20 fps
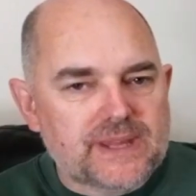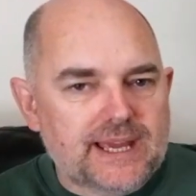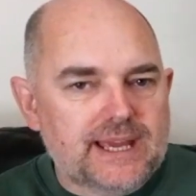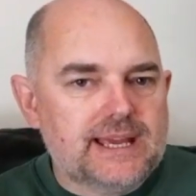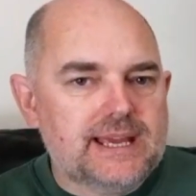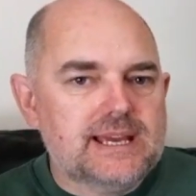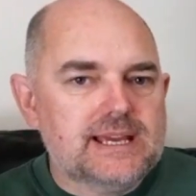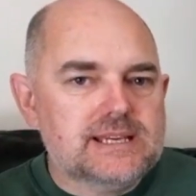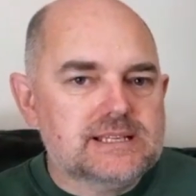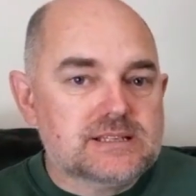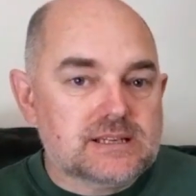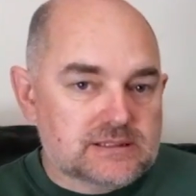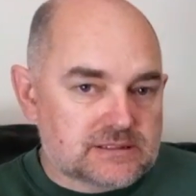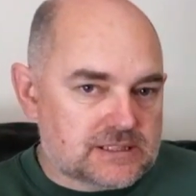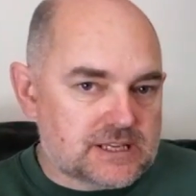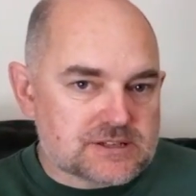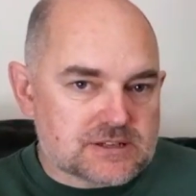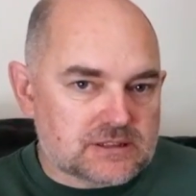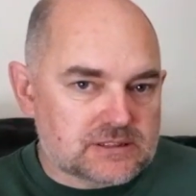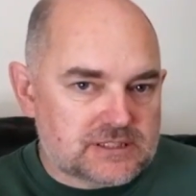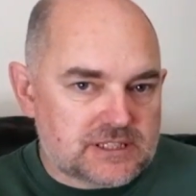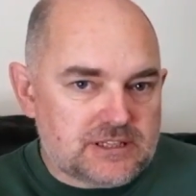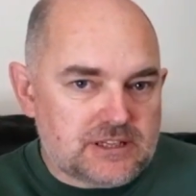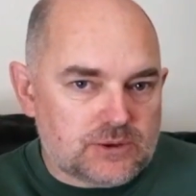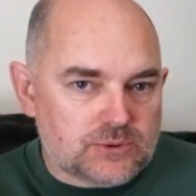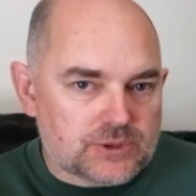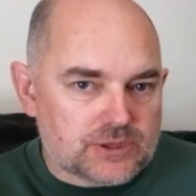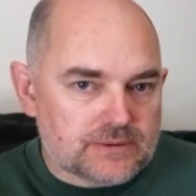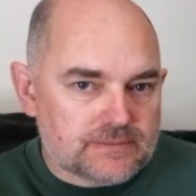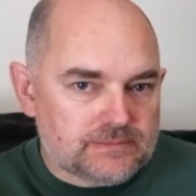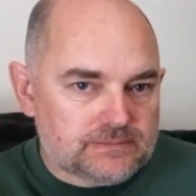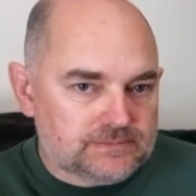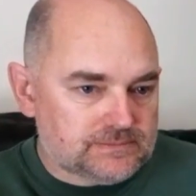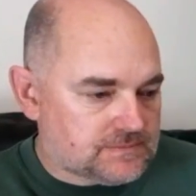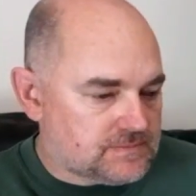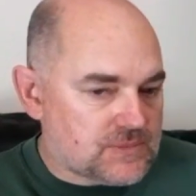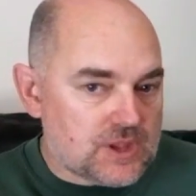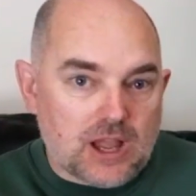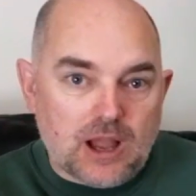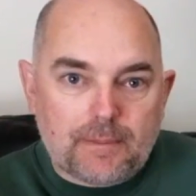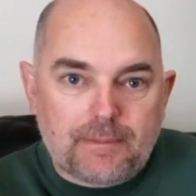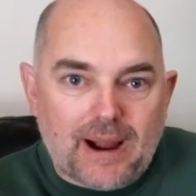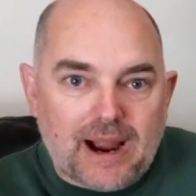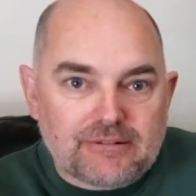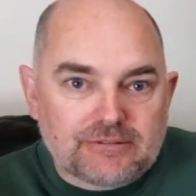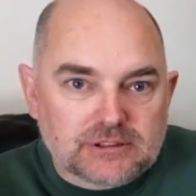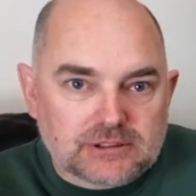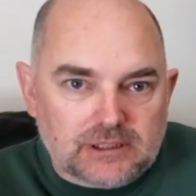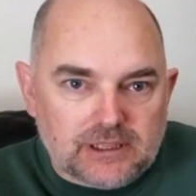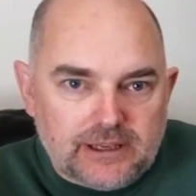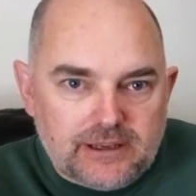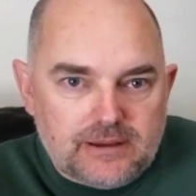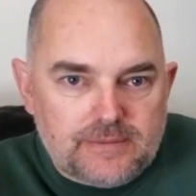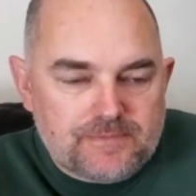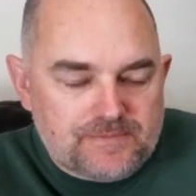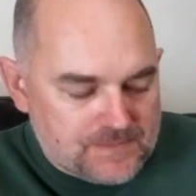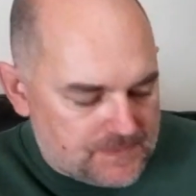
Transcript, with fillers: is discontinued, apparently.